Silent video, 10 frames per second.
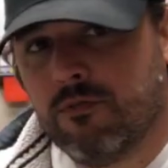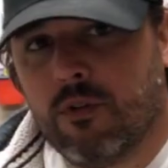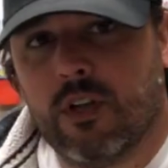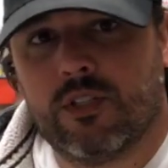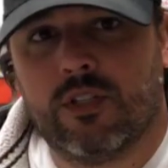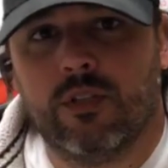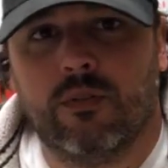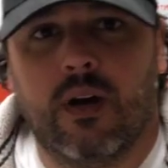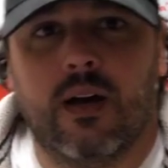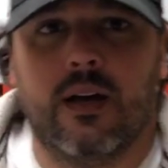for us
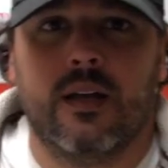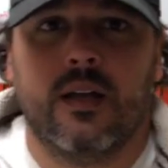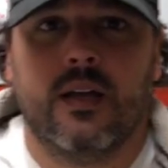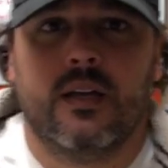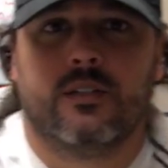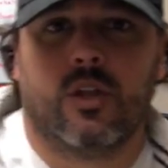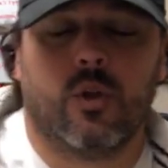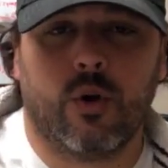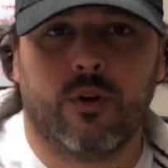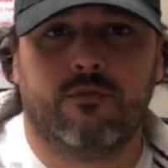to
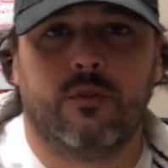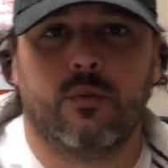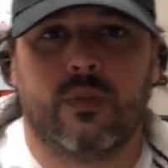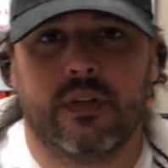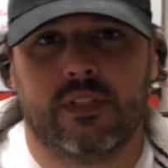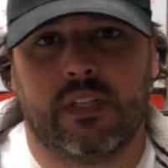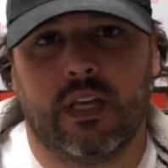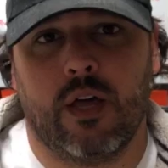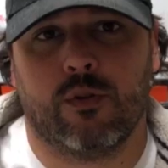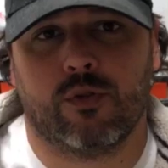learn a few things
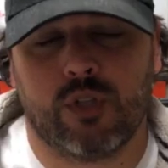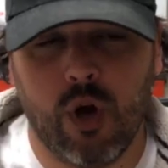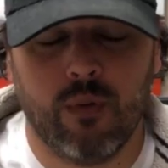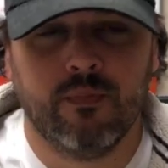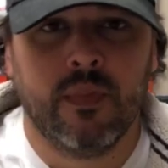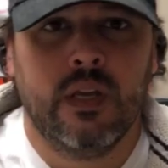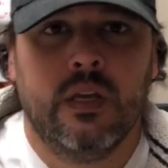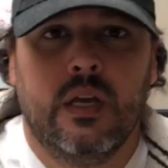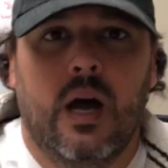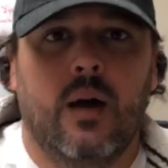together. So,
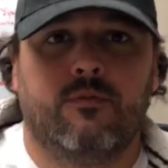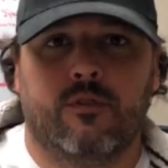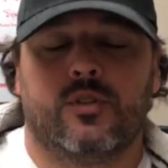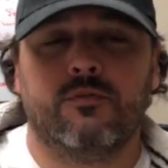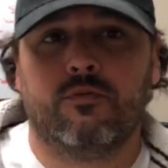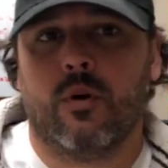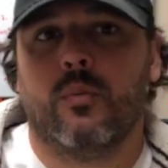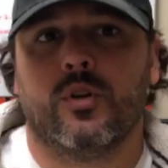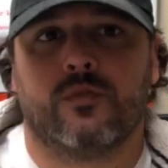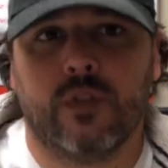first and
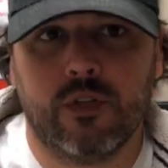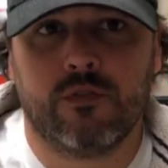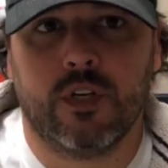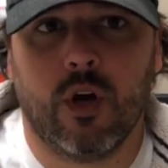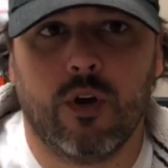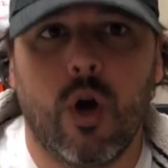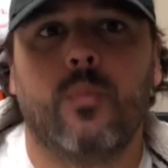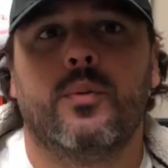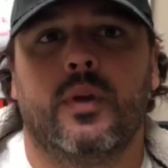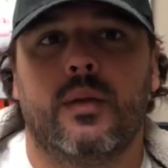foremost, for those of you who don't know
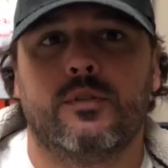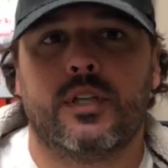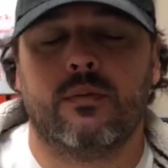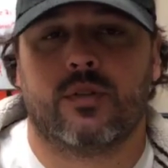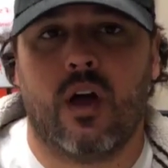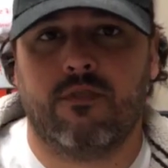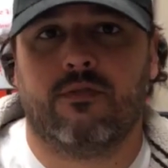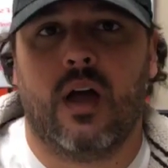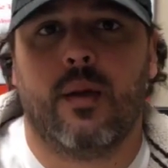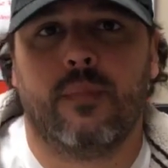me, my name is James
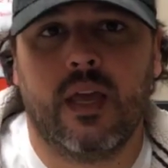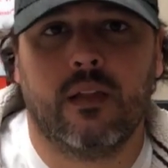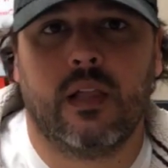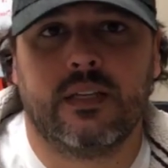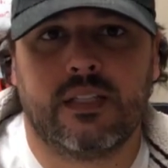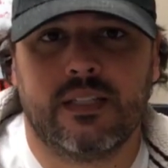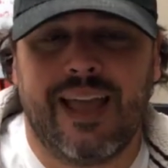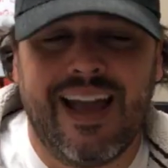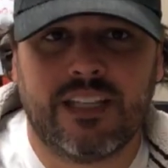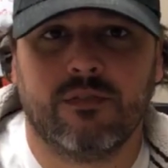Hoff. I'm a licensed,
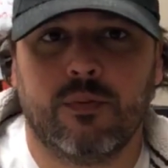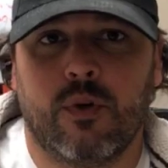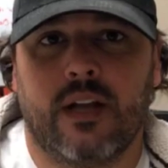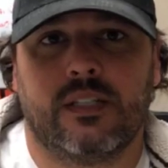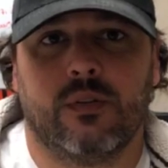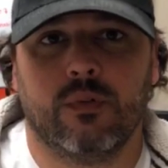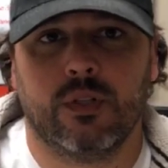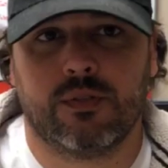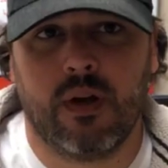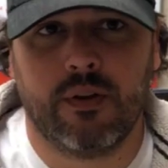actively practicing
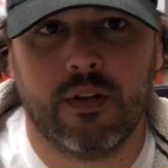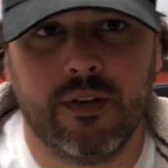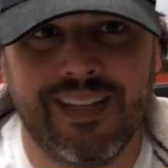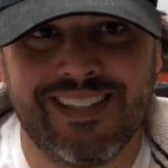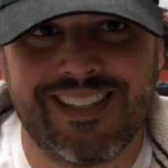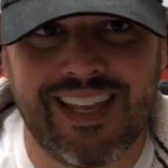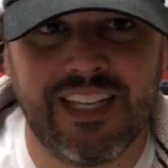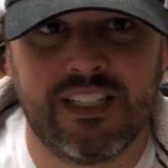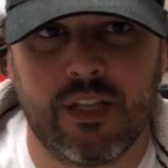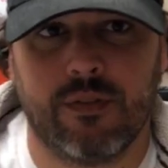realtor out here in
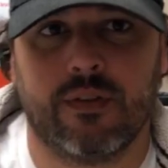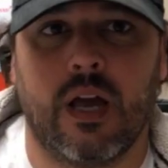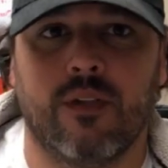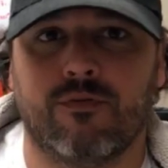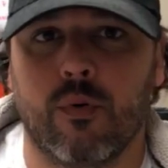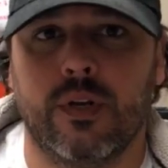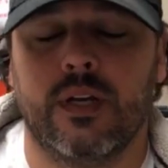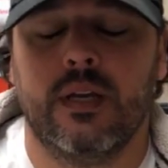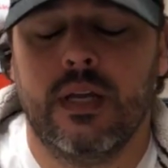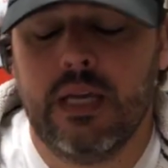sunny Southern
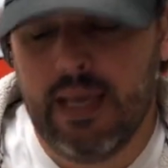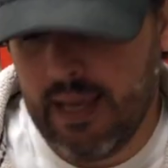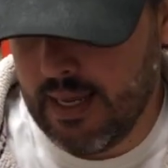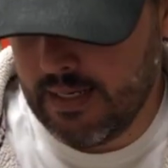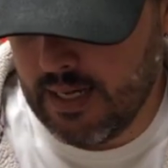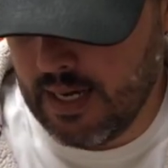California, and